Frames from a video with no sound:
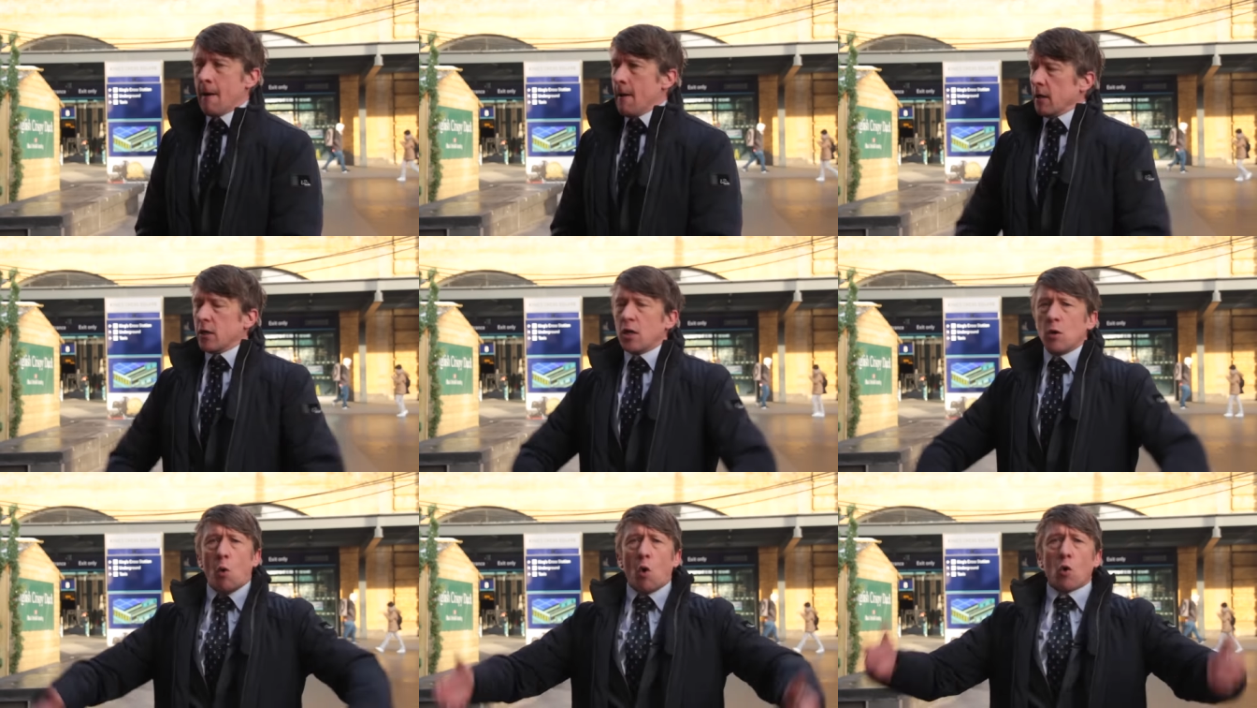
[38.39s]

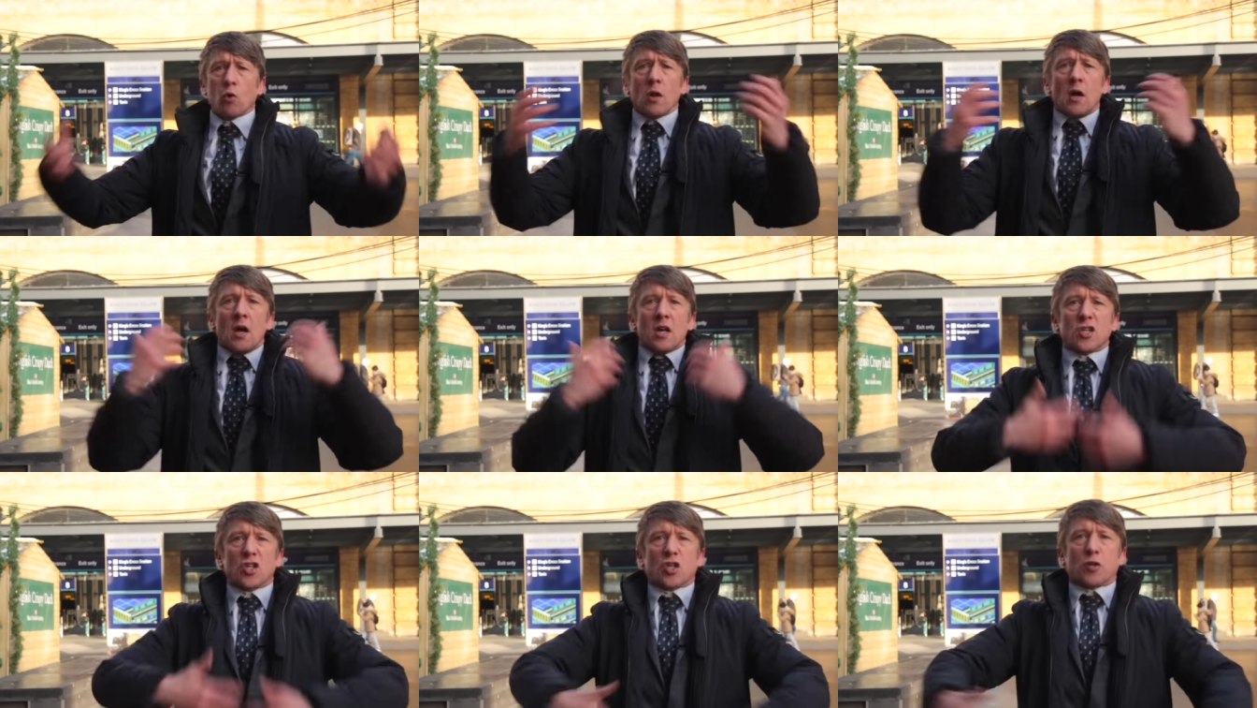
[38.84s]
You all
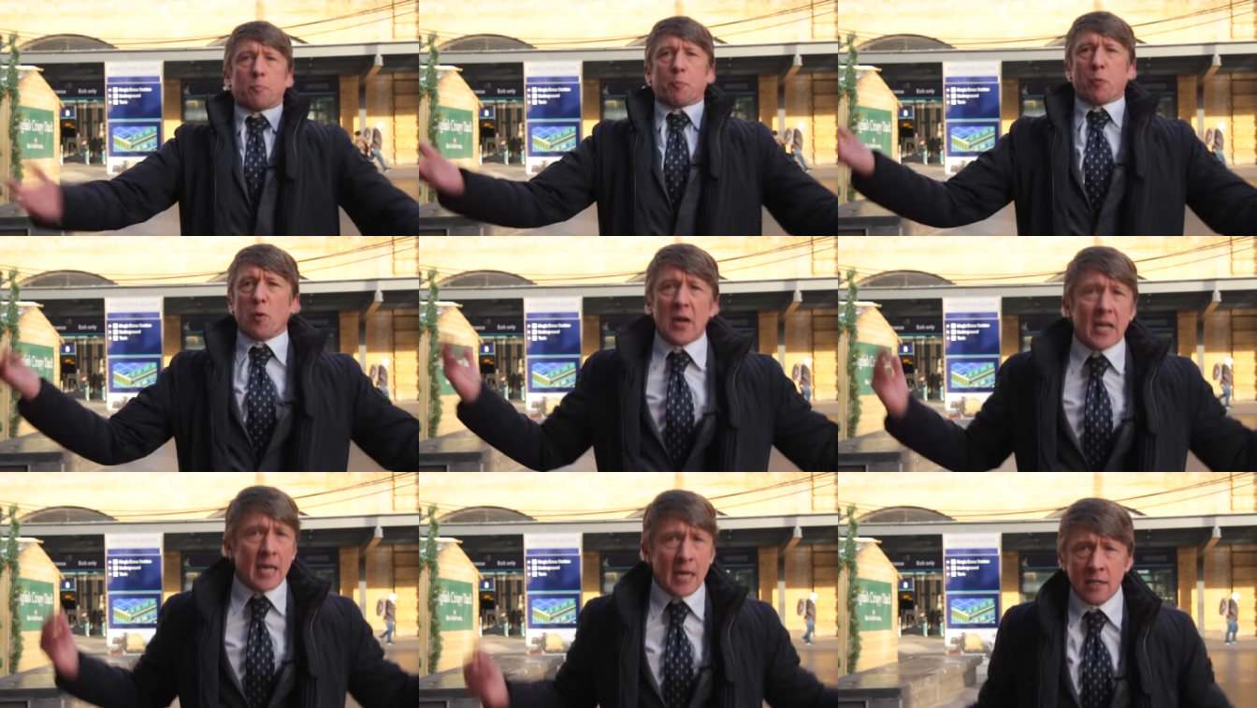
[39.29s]

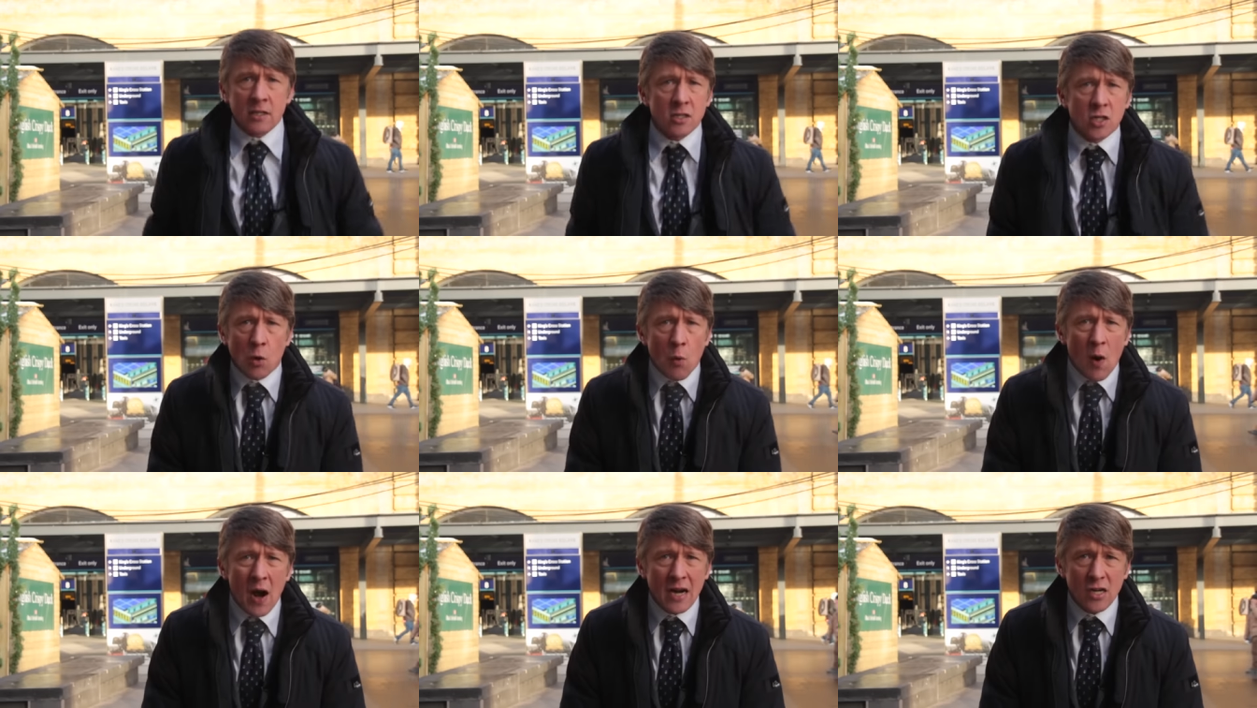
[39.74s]
spring
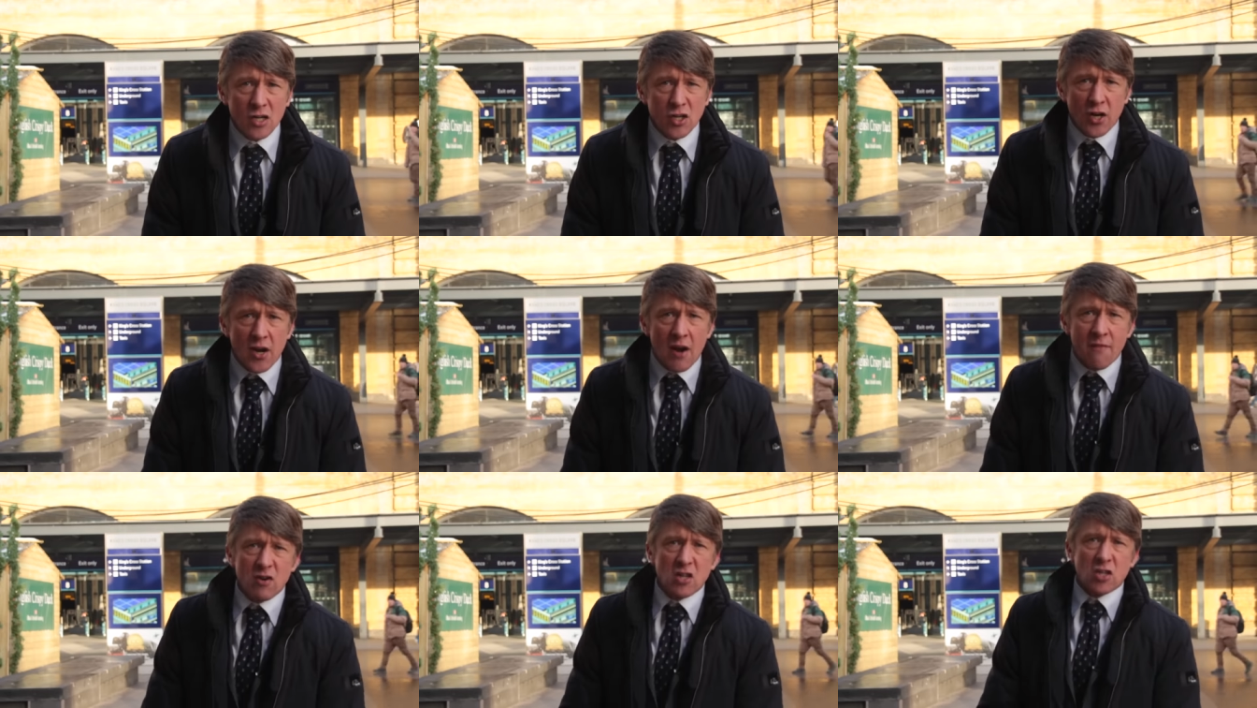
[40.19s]
into
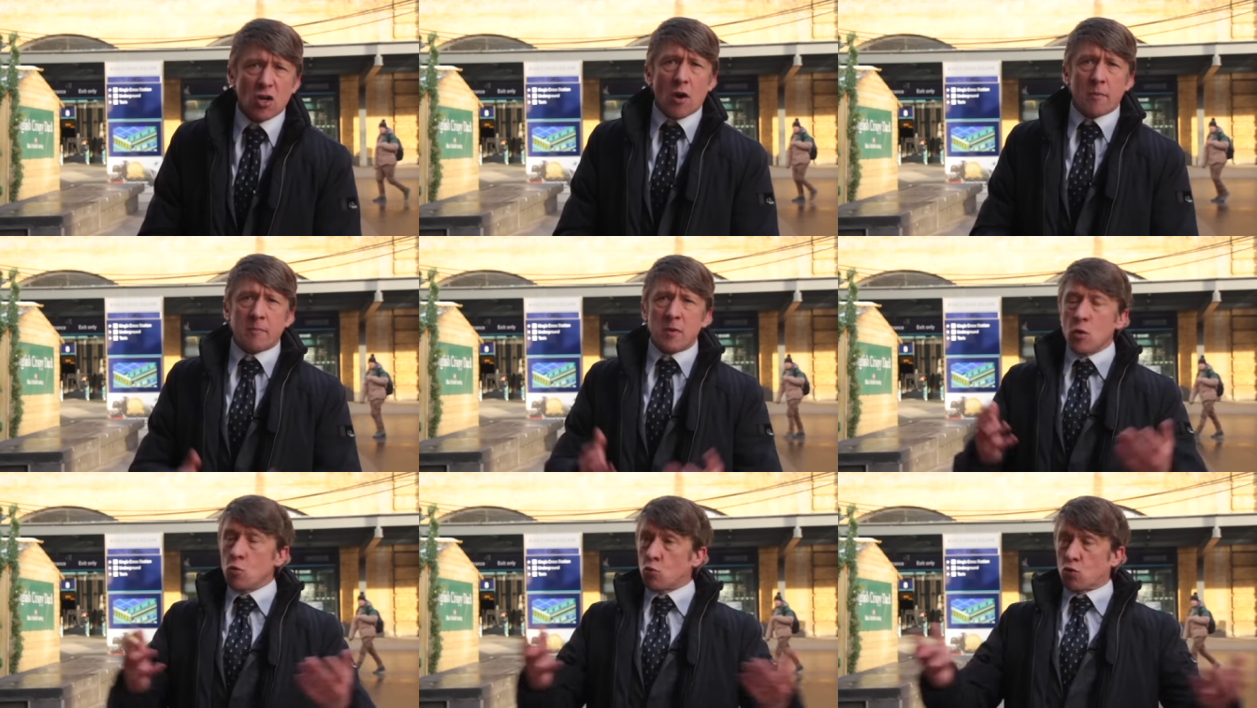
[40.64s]
action every
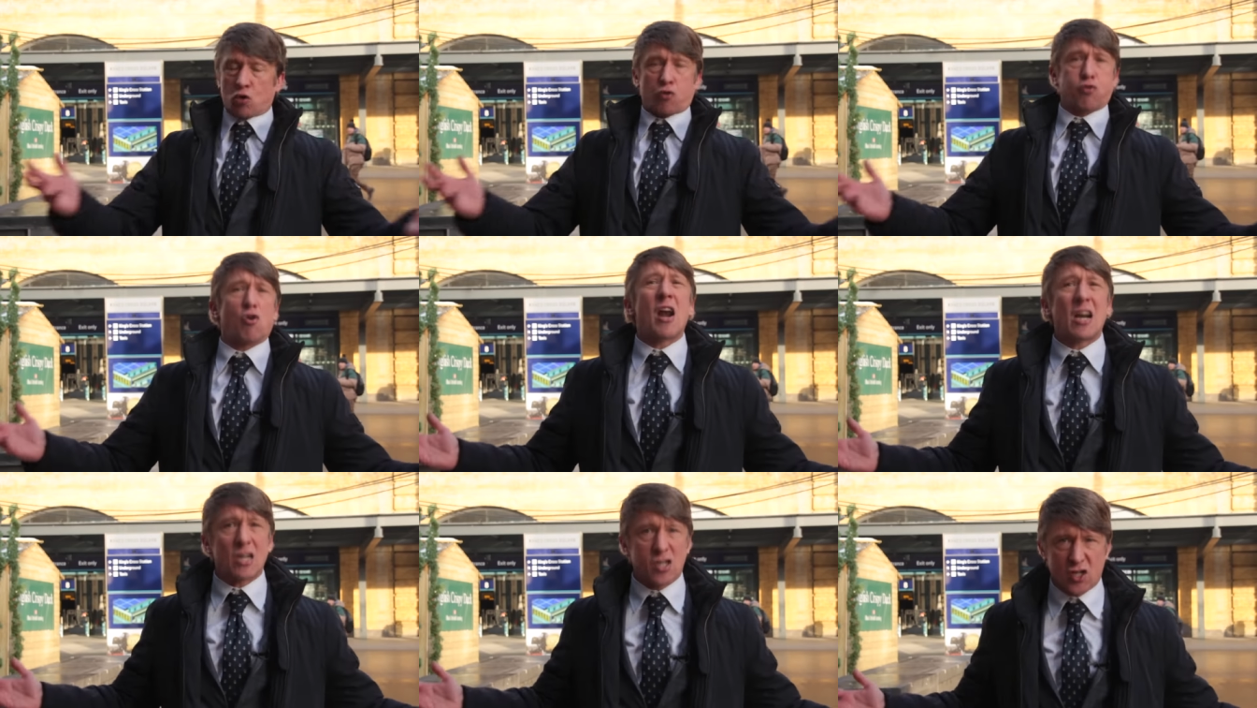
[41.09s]
time you
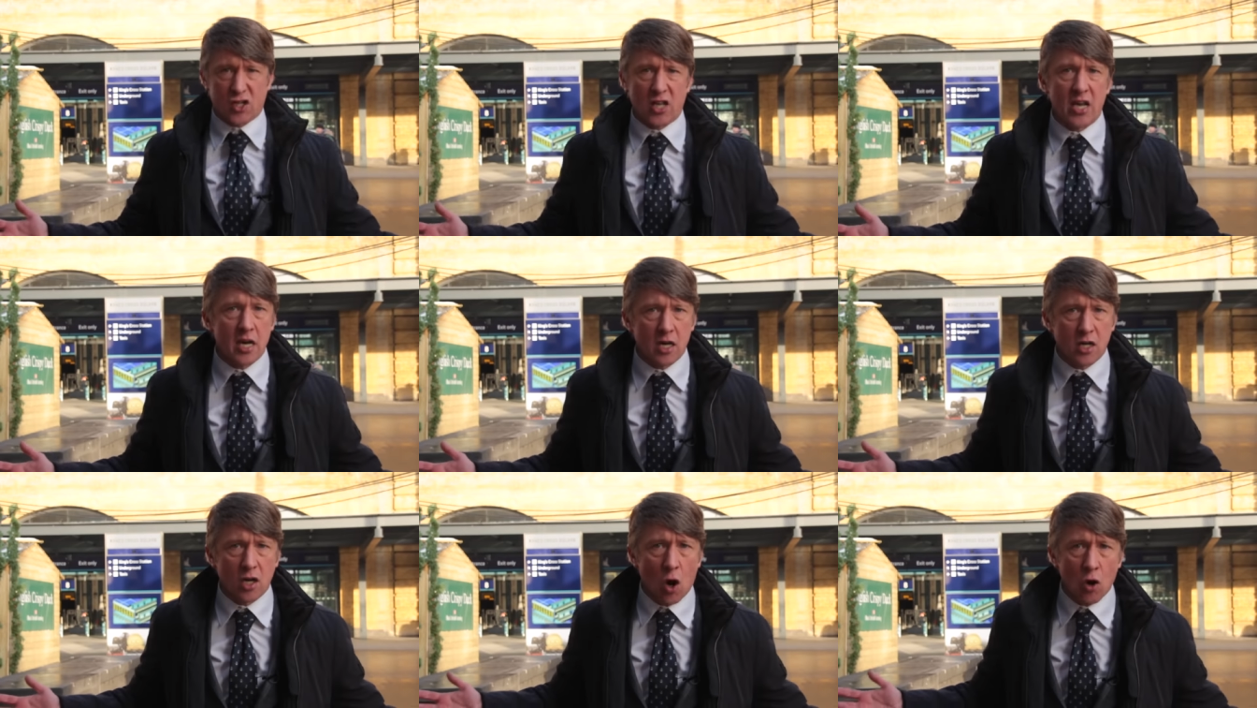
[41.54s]
crash
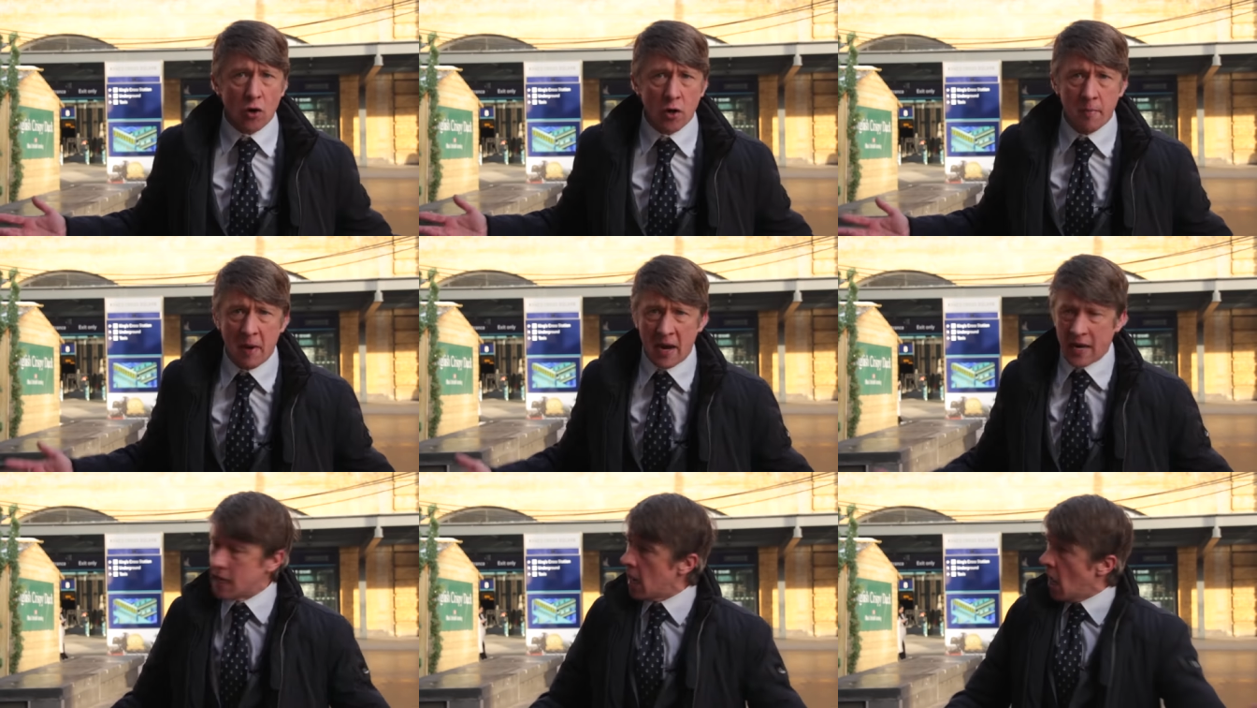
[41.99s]
the economy.